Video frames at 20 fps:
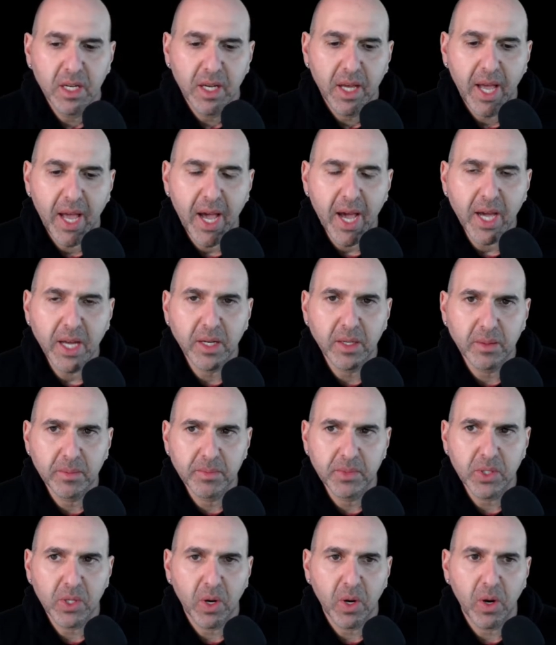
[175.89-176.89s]

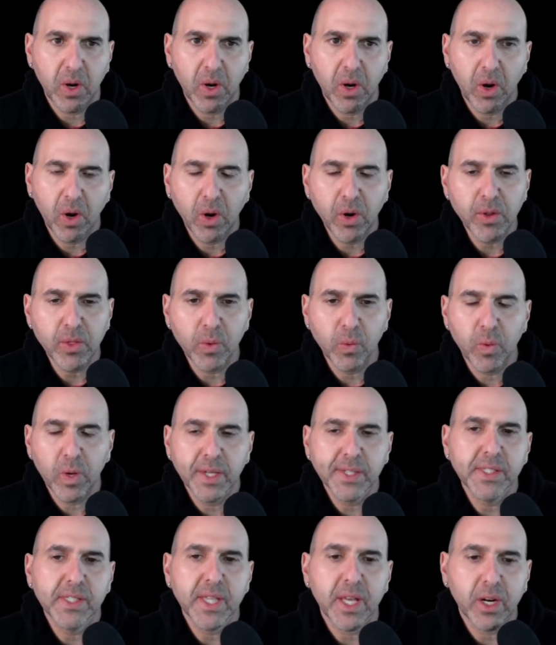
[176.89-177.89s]
atoms are the
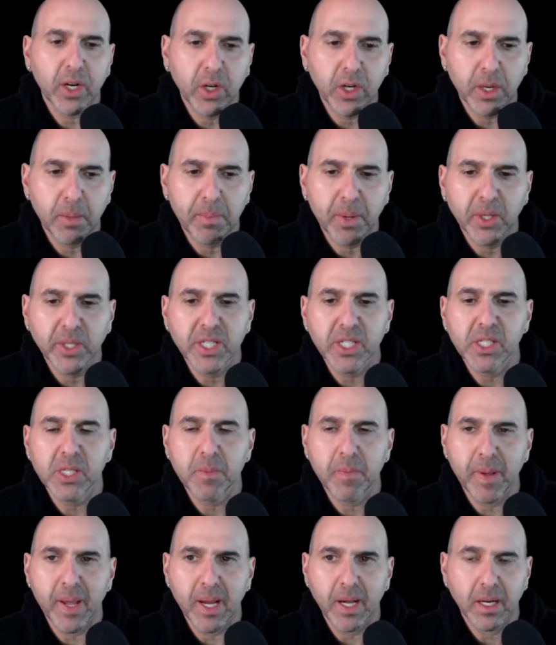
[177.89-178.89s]
ones that are going to
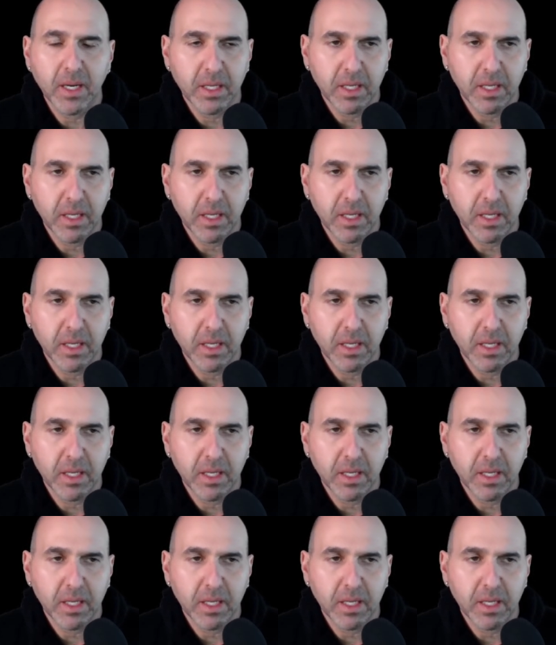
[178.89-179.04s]
participate